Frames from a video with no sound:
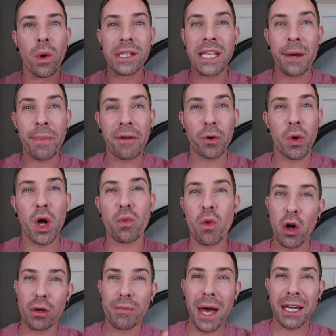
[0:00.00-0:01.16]
What's up everyone?
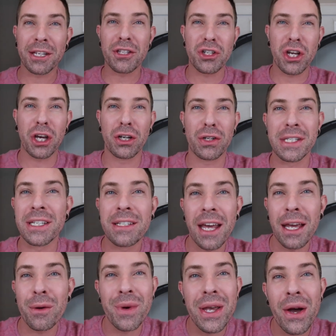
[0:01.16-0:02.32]
Welcome back to the channel.
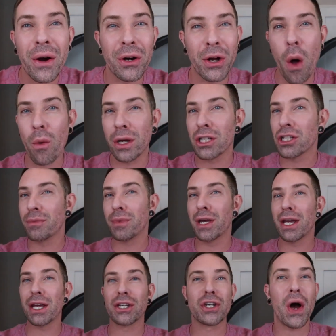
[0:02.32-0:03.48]
Today we are going to
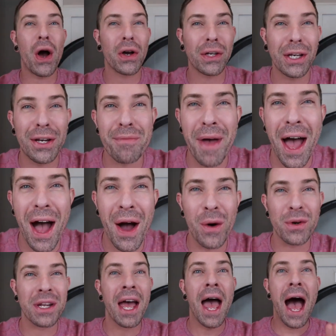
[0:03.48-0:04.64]
be talking
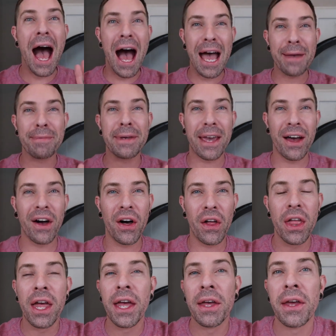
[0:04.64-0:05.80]
about
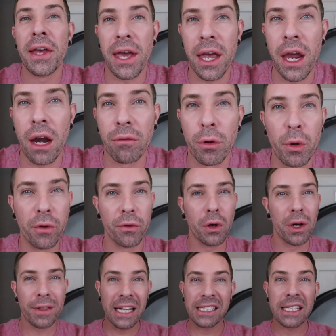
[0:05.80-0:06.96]
IPL hair removal,
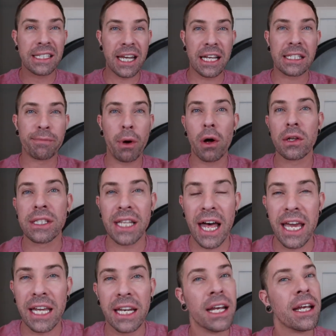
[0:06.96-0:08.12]
and that's intense pulse
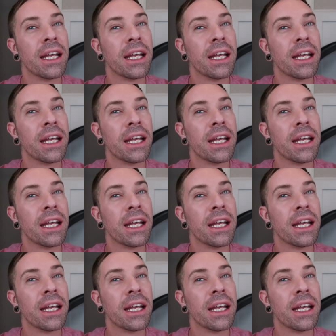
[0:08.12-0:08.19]
light.